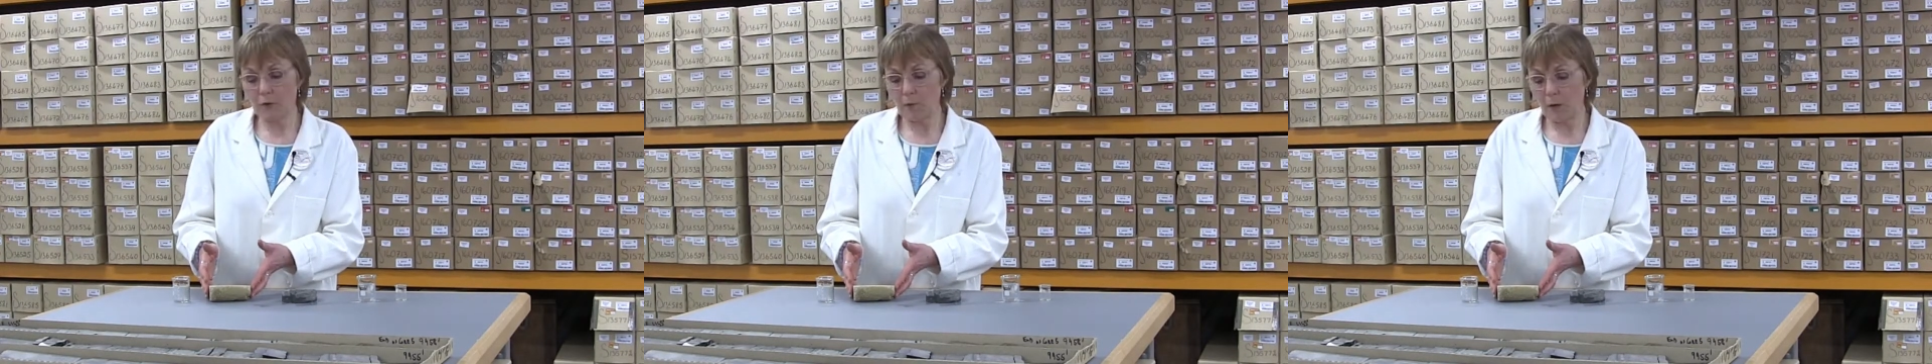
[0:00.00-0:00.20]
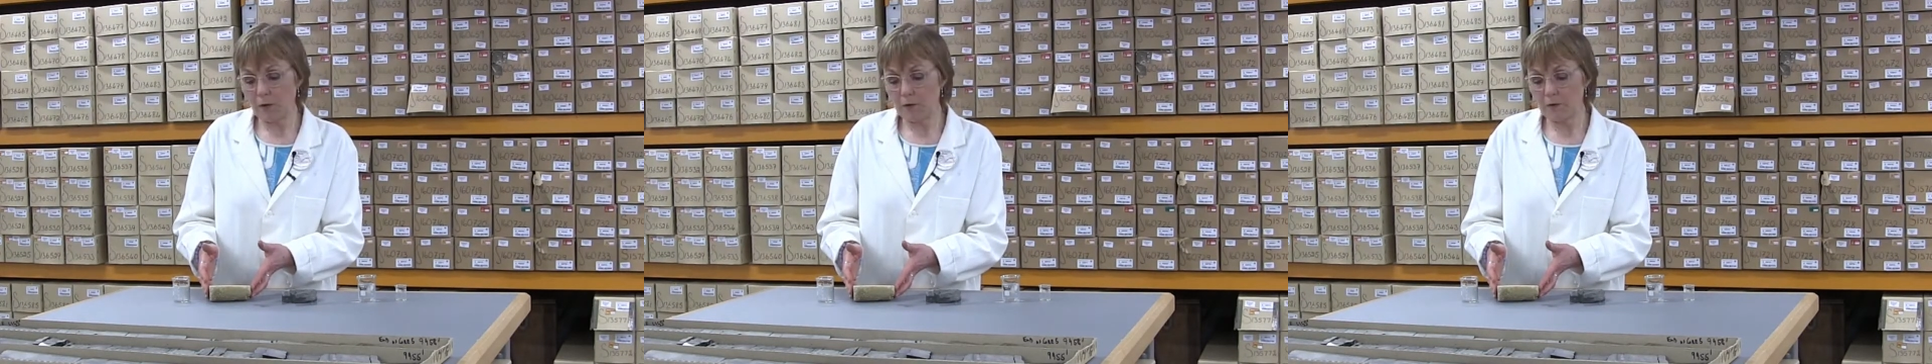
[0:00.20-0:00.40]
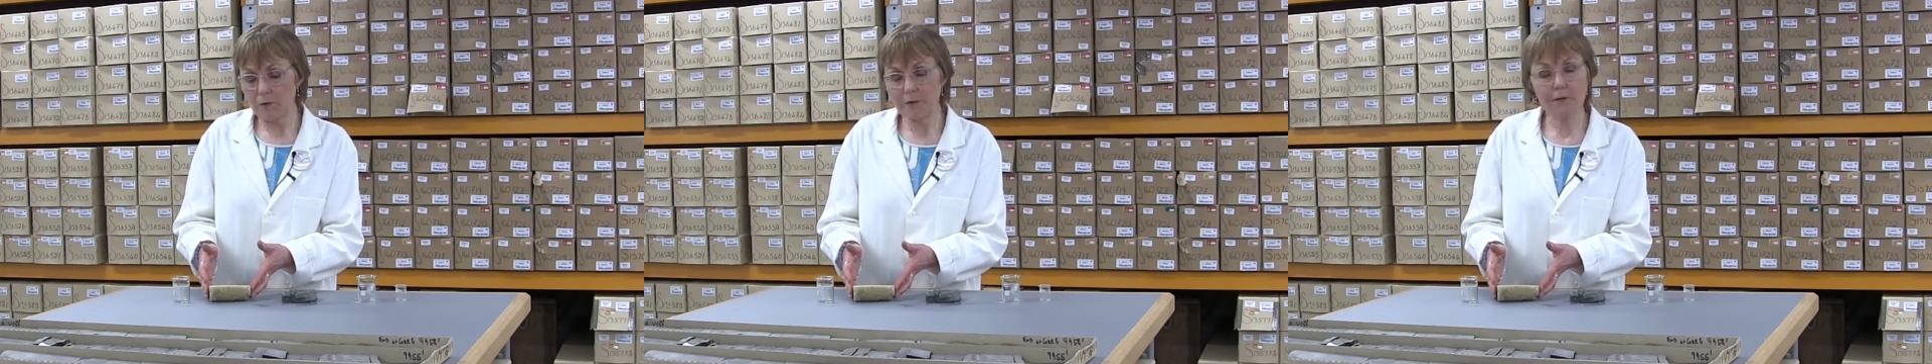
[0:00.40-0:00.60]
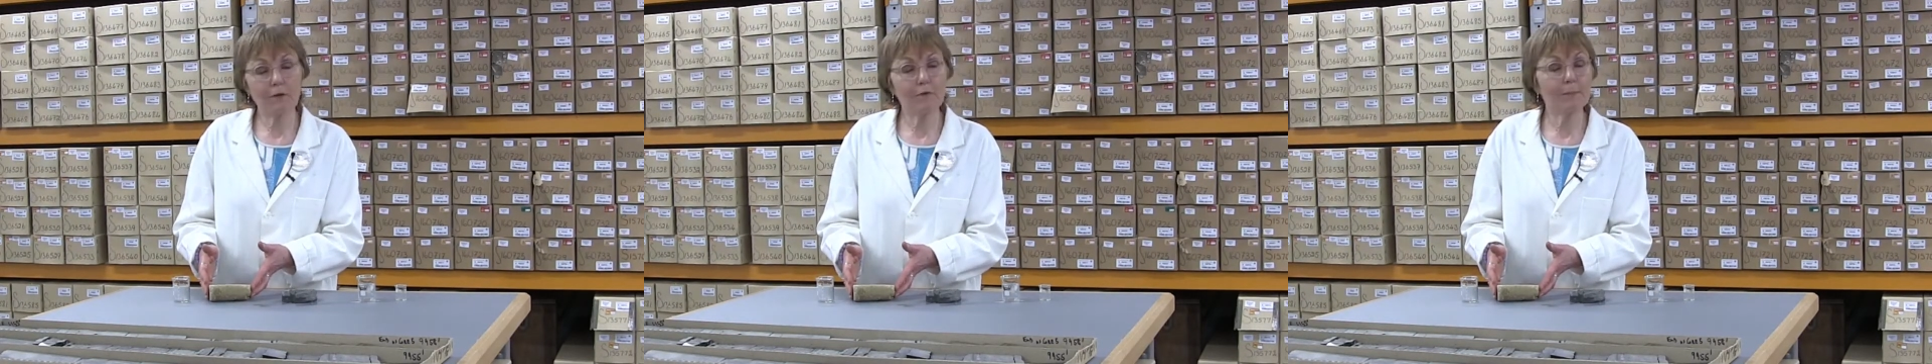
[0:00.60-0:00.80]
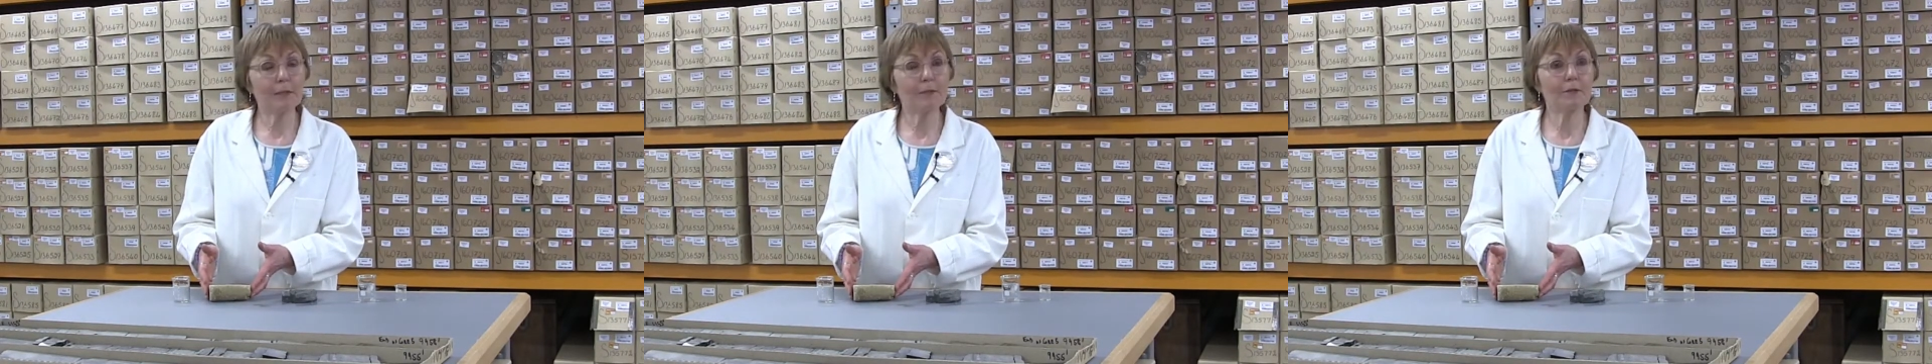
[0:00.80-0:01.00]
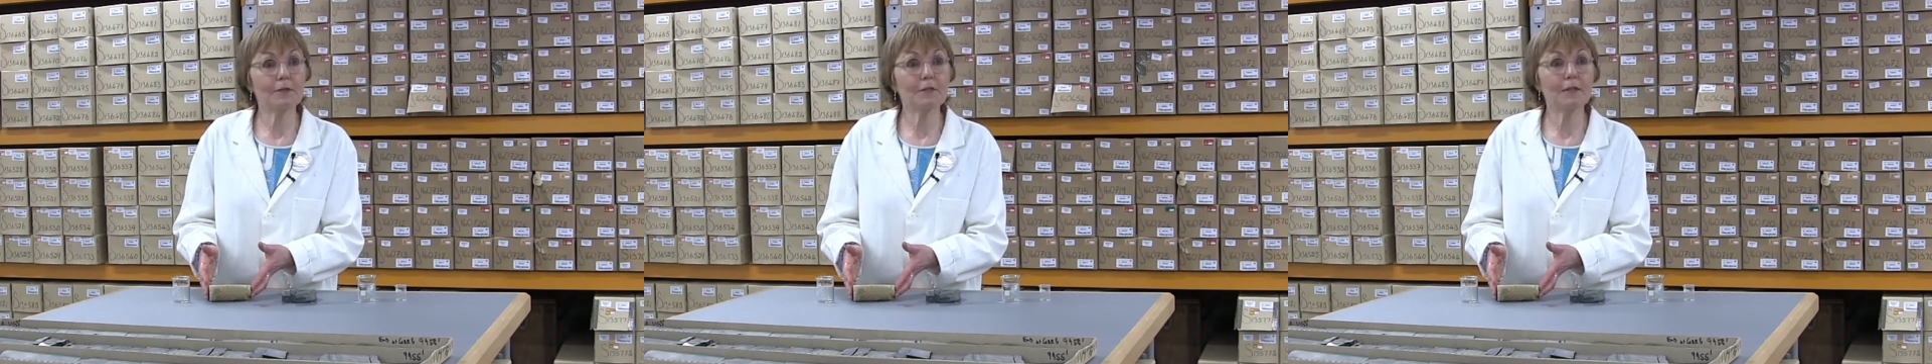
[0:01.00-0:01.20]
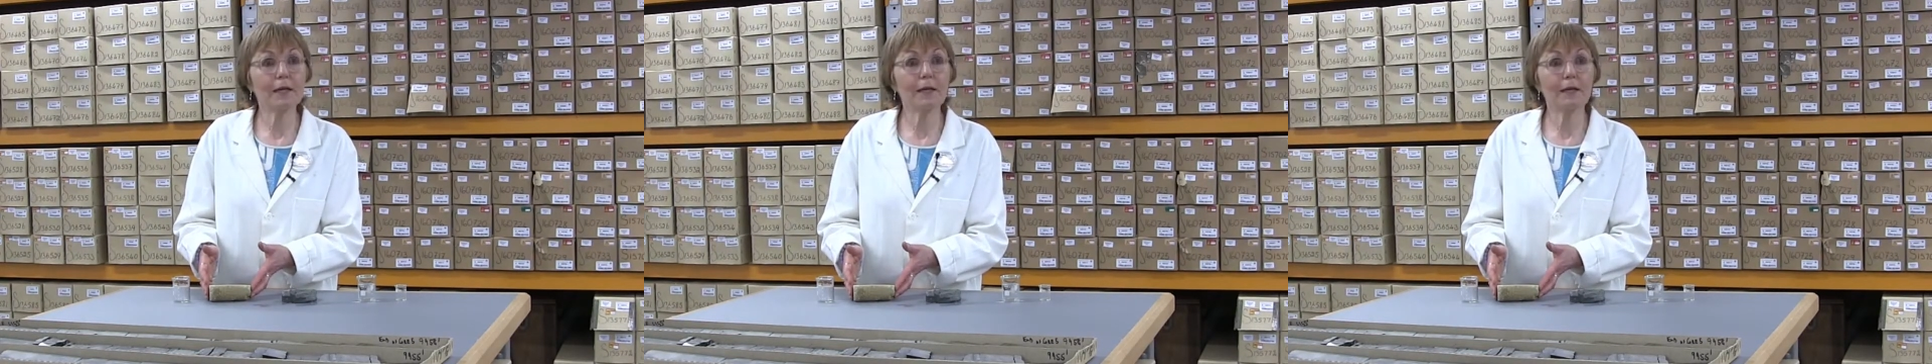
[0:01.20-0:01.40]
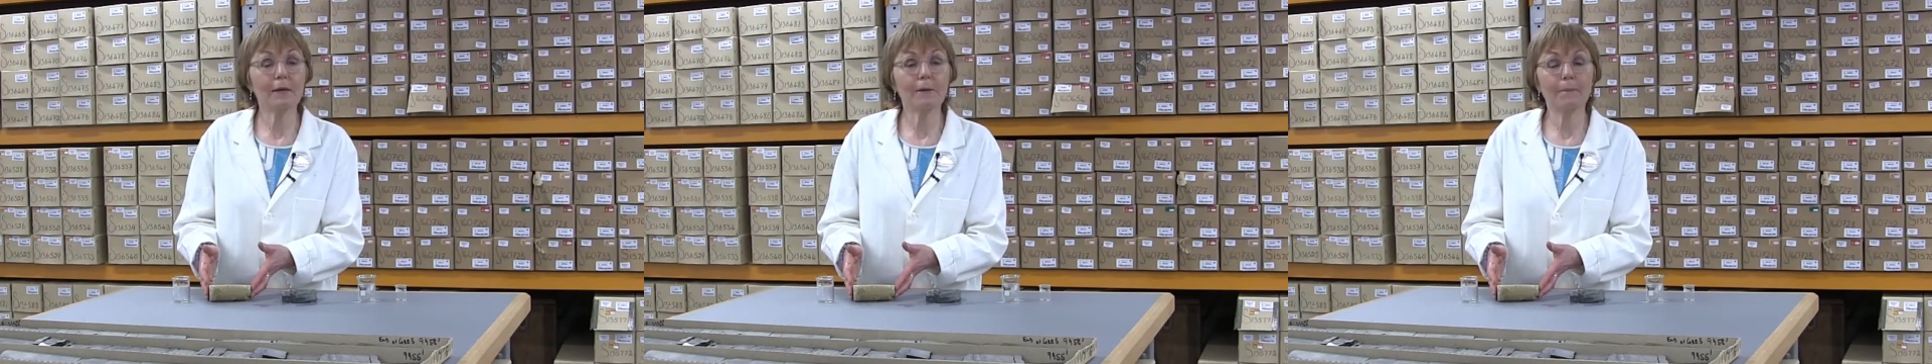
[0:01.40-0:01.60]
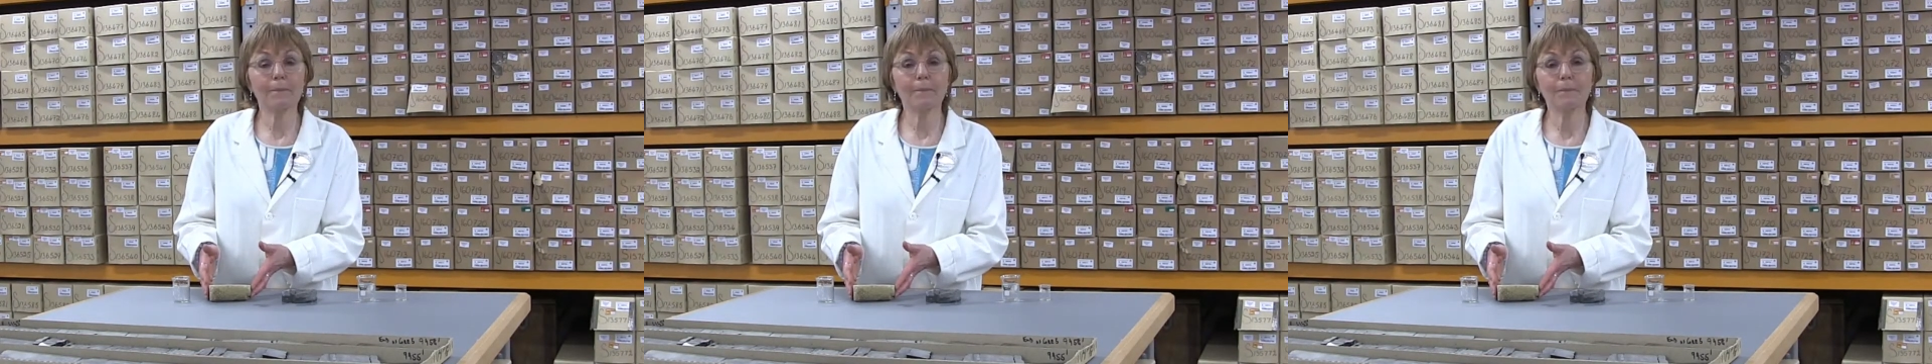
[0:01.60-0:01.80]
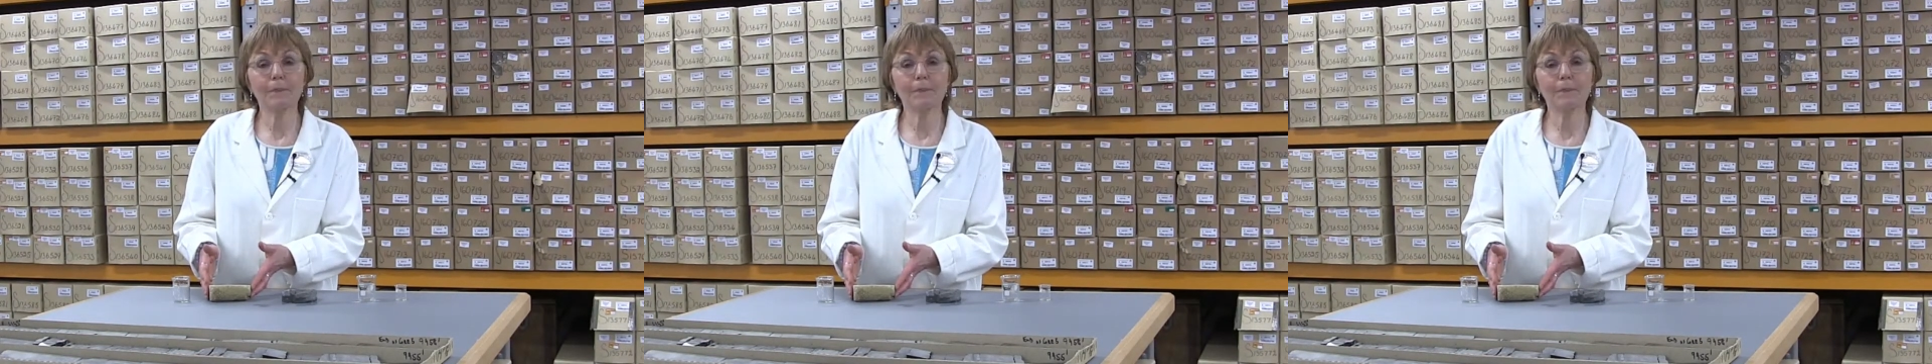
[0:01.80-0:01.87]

to hundreds of metres thick.